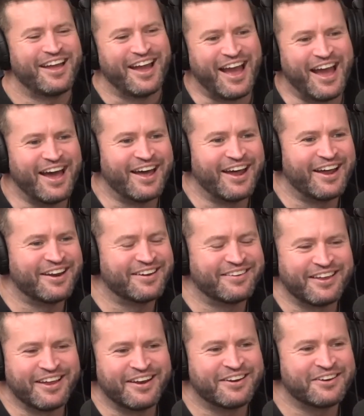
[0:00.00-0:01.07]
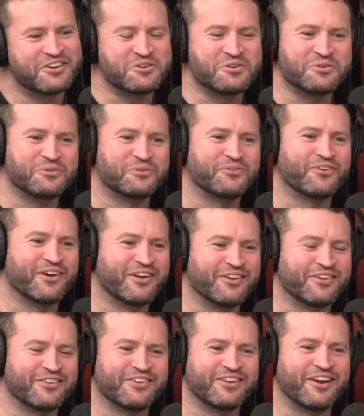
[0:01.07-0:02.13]
And then
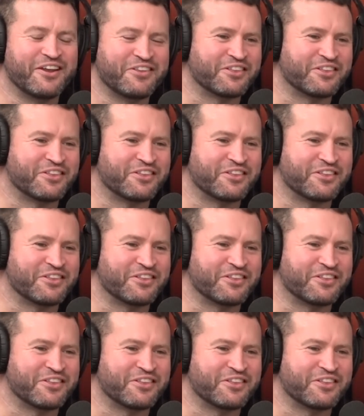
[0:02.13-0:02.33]
I